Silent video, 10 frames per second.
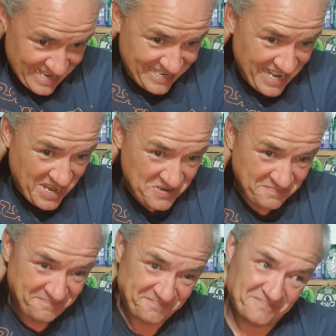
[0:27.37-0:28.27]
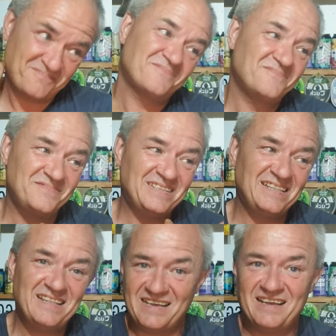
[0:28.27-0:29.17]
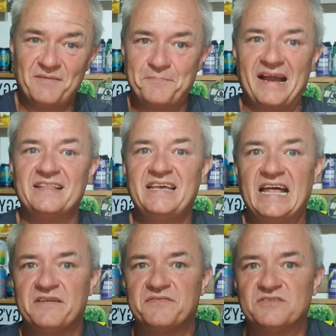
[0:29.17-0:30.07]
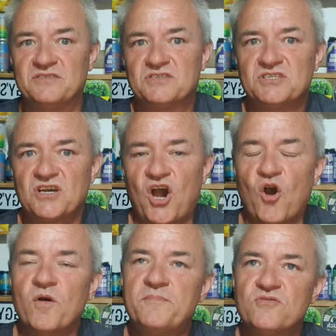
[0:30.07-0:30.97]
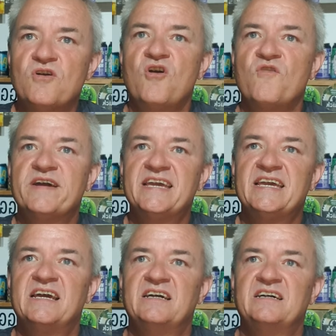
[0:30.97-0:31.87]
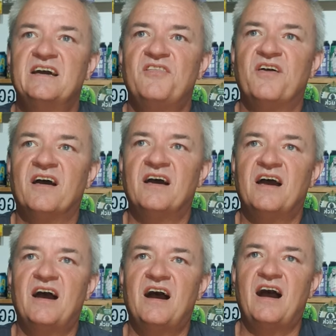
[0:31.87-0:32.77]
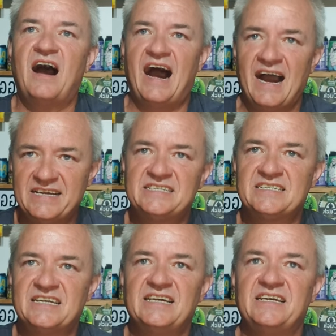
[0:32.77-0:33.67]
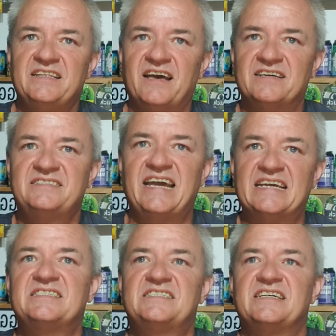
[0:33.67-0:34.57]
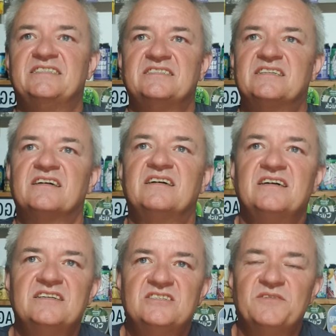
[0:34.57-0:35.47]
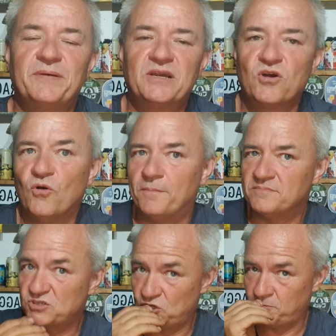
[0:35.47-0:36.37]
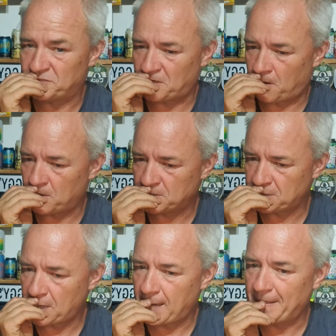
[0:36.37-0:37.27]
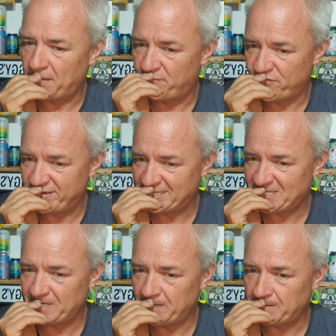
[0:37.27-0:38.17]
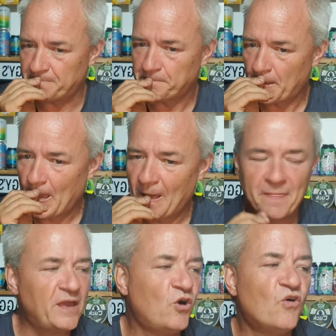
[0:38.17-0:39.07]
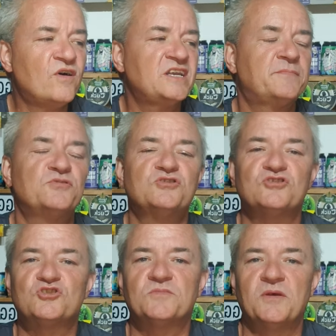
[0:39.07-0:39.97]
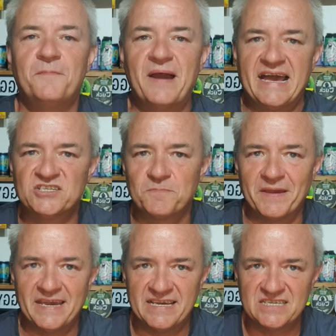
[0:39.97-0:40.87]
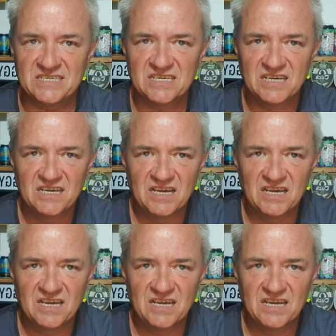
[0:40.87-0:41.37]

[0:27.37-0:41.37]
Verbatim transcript: you know, Bang the Elephant or a brewery that I see that are destined to become superstars in the brewing scene. They already produce some of the best beers